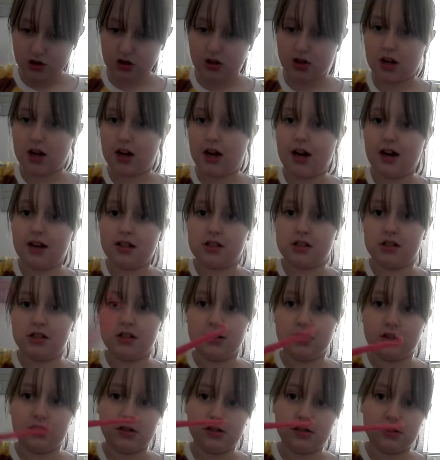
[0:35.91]
she has
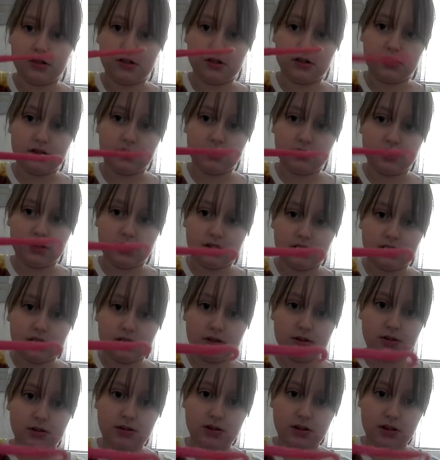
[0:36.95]
a,
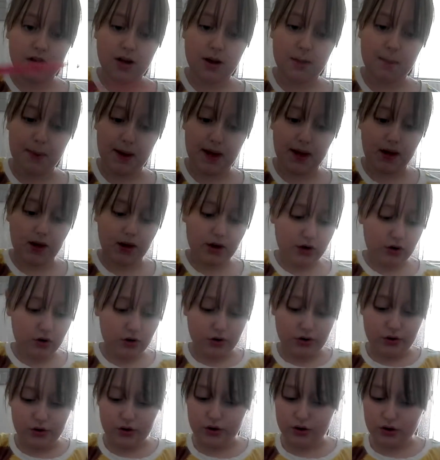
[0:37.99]
a pink
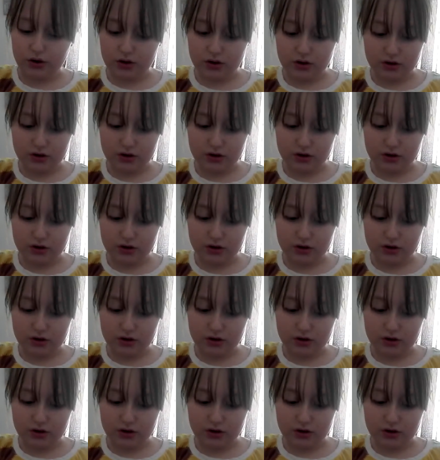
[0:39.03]
hook,